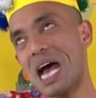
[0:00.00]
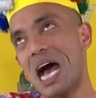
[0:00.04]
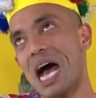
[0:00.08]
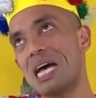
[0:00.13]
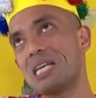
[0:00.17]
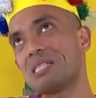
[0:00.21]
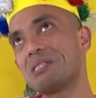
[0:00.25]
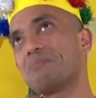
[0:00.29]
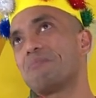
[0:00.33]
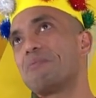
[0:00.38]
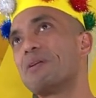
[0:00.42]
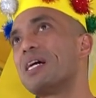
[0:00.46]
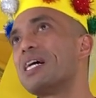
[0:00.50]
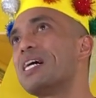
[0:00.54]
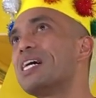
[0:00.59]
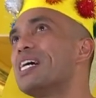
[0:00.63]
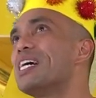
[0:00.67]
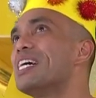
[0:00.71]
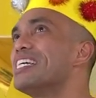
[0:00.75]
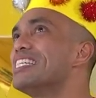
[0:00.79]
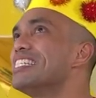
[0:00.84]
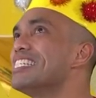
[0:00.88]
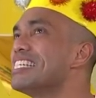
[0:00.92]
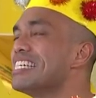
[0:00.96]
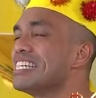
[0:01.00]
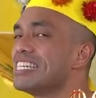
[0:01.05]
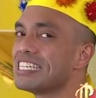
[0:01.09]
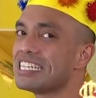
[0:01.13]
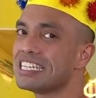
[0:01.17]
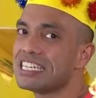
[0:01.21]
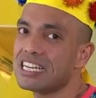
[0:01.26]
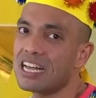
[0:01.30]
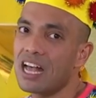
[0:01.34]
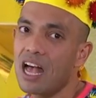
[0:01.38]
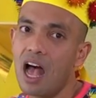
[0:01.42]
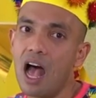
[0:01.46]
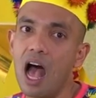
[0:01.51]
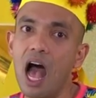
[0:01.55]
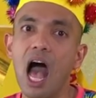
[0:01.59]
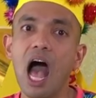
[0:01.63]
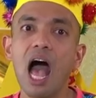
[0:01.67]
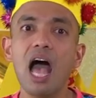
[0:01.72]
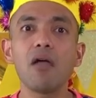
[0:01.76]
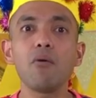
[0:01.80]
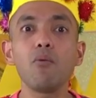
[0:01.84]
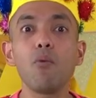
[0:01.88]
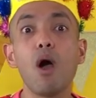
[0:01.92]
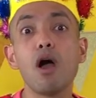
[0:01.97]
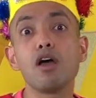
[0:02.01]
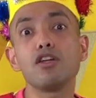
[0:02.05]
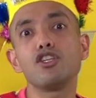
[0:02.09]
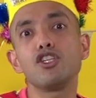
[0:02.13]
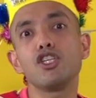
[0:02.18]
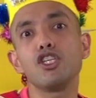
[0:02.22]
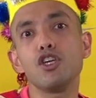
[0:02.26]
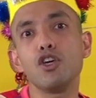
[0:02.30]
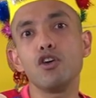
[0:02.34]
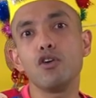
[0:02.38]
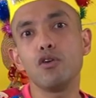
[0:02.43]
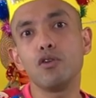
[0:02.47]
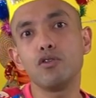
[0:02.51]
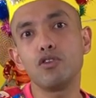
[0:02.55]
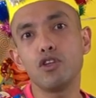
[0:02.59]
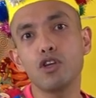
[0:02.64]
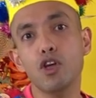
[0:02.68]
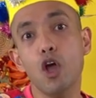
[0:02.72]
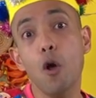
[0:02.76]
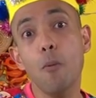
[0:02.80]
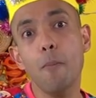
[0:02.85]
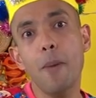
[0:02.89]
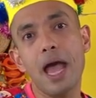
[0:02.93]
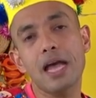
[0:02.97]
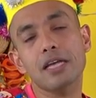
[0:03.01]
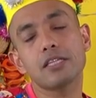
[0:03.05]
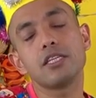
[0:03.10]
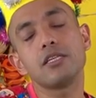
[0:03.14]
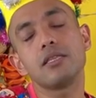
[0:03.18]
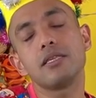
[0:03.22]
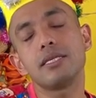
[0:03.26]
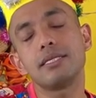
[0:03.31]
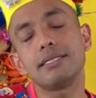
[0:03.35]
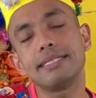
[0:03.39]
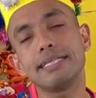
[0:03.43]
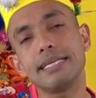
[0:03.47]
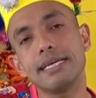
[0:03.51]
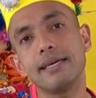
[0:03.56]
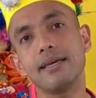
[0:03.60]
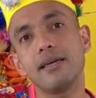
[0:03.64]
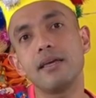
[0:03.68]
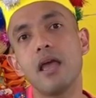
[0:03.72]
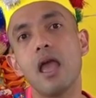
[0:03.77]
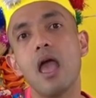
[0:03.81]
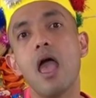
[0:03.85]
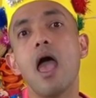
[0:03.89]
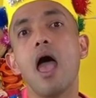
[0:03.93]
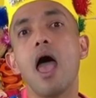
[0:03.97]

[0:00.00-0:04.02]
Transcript: husband, I want you to go back to the sea